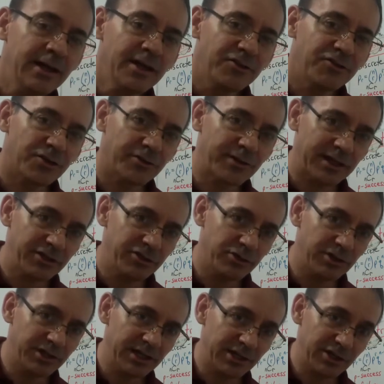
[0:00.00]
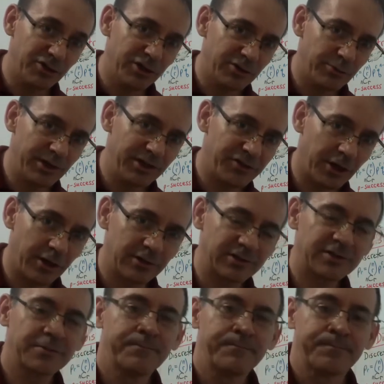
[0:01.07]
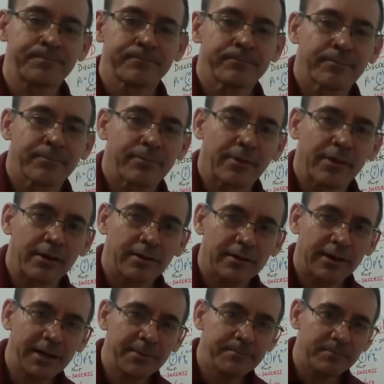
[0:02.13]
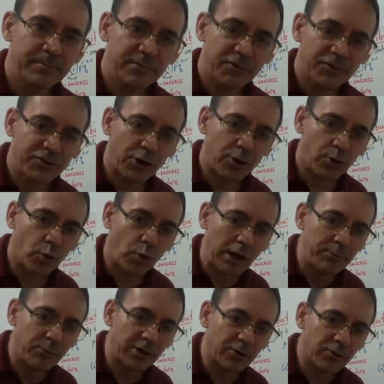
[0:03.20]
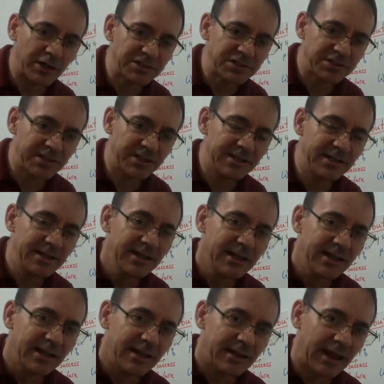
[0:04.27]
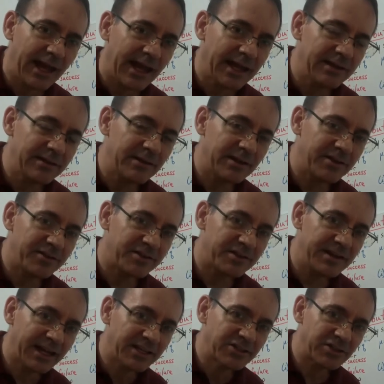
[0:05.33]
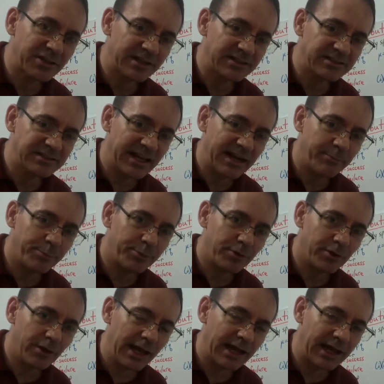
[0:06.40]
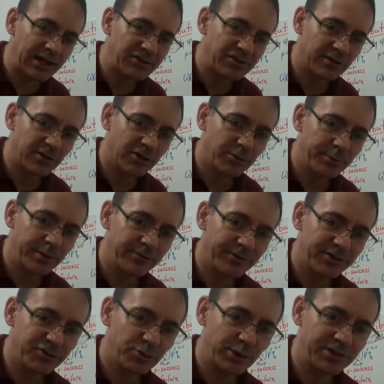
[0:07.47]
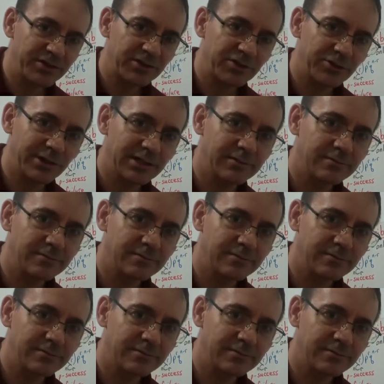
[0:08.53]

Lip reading: so that you get good results. Okay, so one more question, and this next example has a little bit of a twist to it.